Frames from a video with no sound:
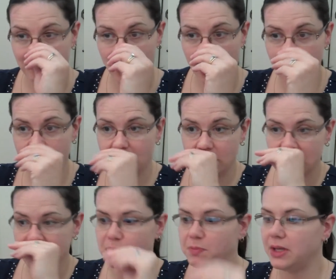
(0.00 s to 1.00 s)
Not even
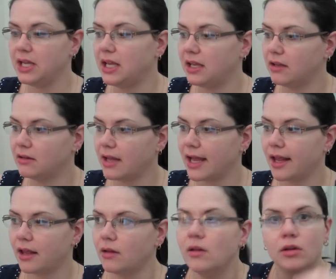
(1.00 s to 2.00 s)
just being like